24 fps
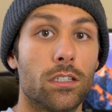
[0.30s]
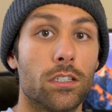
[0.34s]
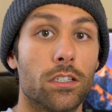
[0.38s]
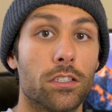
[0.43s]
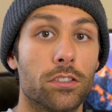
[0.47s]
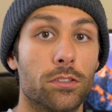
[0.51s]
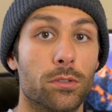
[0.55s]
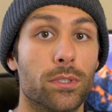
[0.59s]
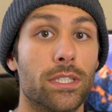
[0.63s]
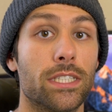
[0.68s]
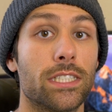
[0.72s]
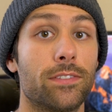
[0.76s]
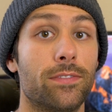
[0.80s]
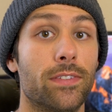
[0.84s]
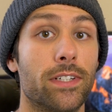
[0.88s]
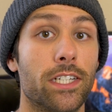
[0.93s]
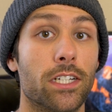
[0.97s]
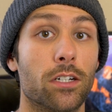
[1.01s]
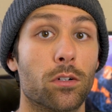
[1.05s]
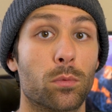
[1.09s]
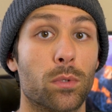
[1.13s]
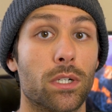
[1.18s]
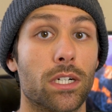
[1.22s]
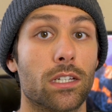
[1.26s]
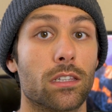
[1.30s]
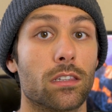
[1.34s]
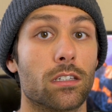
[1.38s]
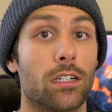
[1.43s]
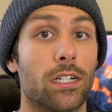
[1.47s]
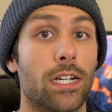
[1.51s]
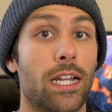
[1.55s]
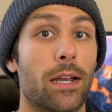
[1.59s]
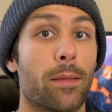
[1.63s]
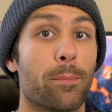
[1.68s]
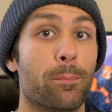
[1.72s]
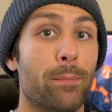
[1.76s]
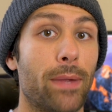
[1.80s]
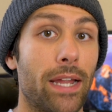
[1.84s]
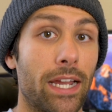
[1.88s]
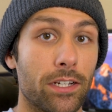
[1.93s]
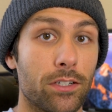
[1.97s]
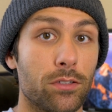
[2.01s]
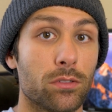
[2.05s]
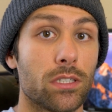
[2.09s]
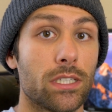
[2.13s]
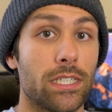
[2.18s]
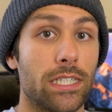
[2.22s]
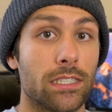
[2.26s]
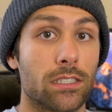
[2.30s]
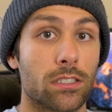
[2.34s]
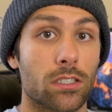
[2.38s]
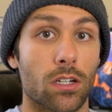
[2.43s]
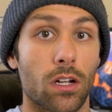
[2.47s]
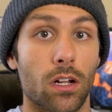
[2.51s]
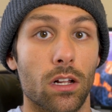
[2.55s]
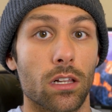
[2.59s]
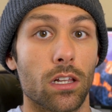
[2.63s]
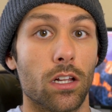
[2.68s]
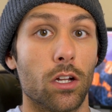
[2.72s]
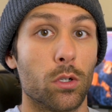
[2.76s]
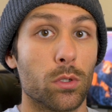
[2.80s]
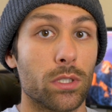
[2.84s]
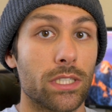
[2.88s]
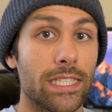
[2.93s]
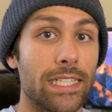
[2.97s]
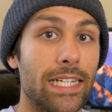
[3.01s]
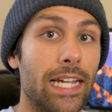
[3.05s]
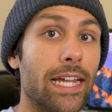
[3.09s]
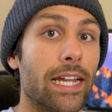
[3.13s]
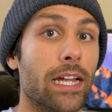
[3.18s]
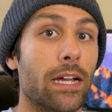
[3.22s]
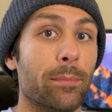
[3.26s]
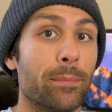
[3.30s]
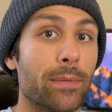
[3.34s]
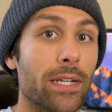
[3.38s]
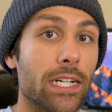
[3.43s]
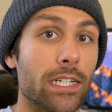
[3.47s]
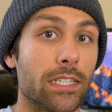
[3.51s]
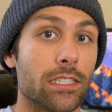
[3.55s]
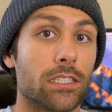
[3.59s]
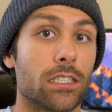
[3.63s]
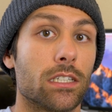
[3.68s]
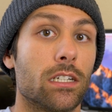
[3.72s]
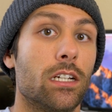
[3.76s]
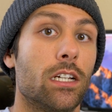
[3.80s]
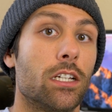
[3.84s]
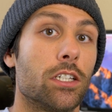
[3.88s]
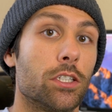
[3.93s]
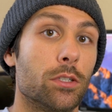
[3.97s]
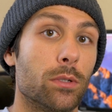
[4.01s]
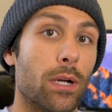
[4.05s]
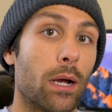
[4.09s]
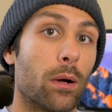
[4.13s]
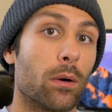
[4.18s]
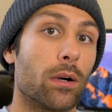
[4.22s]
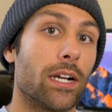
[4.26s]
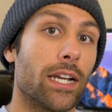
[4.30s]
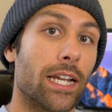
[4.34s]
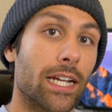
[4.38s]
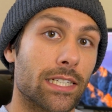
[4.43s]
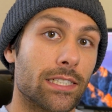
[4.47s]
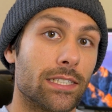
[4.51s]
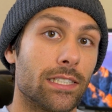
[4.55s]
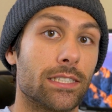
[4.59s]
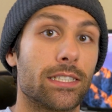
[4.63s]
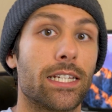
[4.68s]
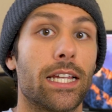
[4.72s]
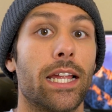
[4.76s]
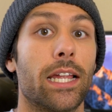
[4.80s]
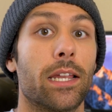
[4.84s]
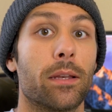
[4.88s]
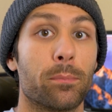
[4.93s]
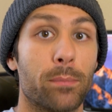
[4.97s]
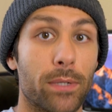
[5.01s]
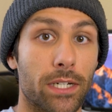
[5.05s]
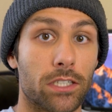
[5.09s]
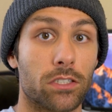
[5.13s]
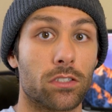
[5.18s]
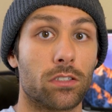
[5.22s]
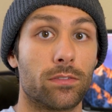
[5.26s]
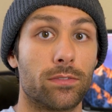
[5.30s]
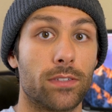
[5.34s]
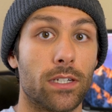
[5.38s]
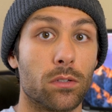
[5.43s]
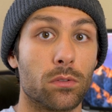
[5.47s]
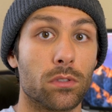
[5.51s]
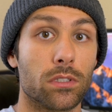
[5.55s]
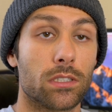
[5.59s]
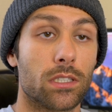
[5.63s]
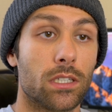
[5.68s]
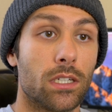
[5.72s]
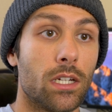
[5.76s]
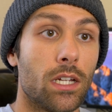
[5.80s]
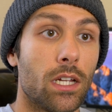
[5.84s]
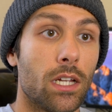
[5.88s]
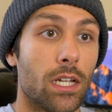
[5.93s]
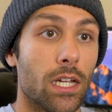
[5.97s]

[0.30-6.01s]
So in this video, we're going to learn how to manually install OTA updates to our Nexus and Pixel phones.